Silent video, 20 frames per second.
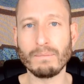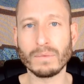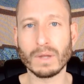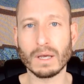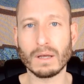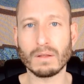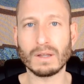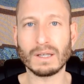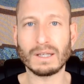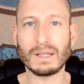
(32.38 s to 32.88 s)

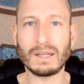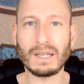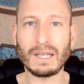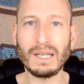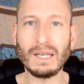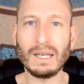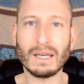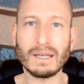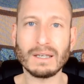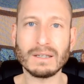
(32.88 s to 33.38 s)
The
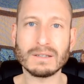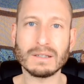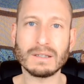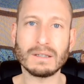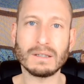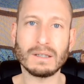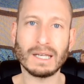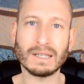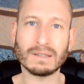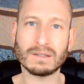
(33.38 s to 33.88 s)
key
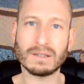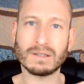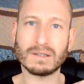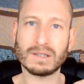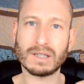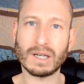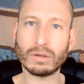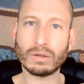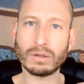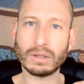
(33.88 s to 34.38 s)
isn't
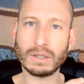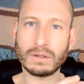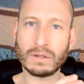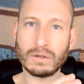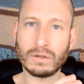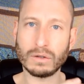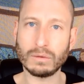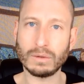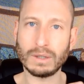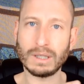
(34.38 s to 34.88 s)
necessarily to
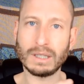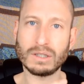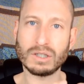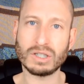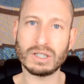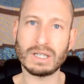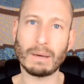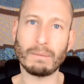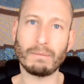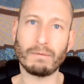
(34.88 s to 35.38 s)
do each
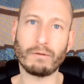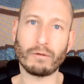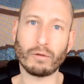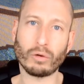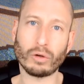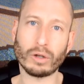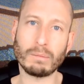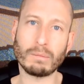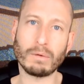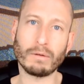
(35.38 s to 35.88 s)
step
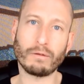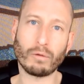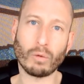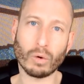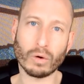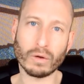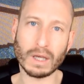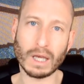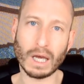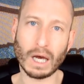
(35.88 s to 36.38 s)
fully
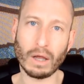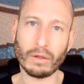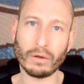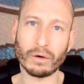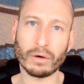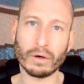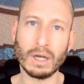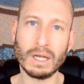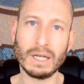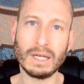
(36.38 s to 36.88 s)
before the
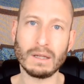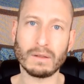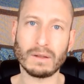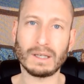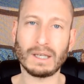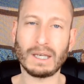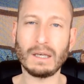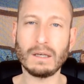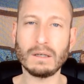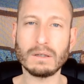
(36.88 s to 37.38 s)
other. The
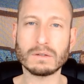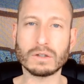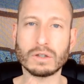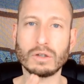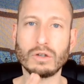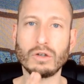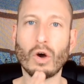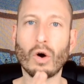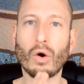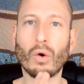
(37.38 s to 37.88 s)
key is to
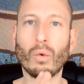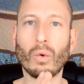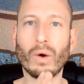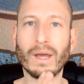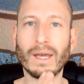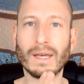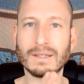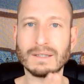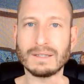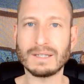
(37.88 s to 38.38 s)
know
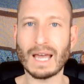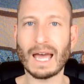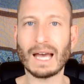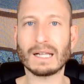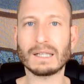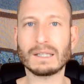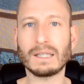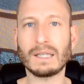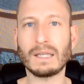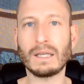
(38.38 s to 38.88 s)

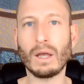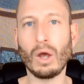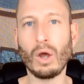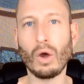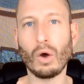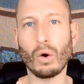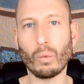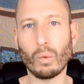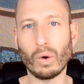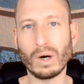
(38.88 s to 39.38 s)
exactly
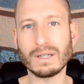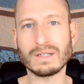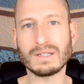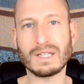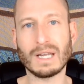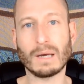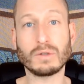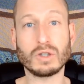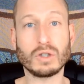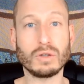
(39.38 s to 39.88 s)
what
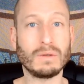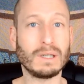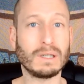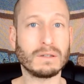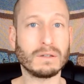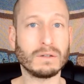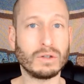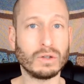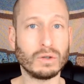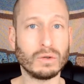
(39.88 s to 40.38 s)
steps you need
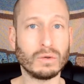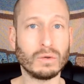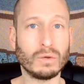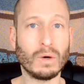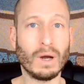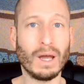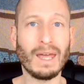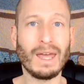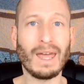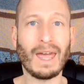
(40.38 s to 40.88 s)
to do
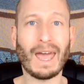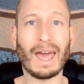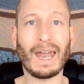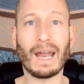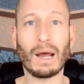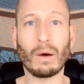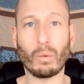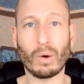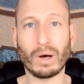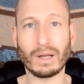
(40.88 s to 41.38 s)
and
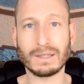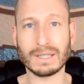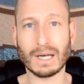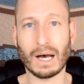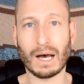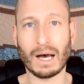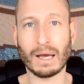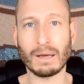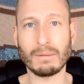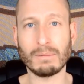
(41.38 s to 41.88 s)
at what
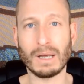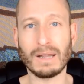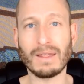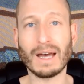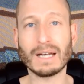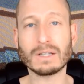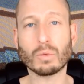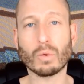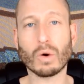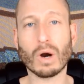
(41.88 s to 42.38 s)
time. And
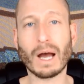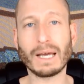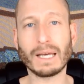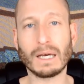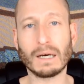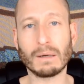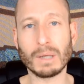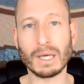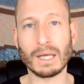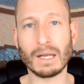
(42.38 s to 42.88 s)
that's where I
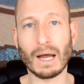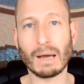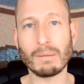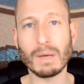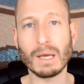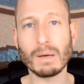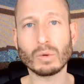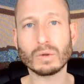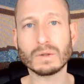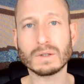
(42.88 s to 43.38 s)
come in. I'm
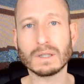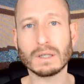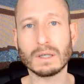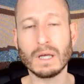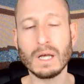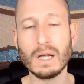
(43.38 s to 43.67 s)
able to,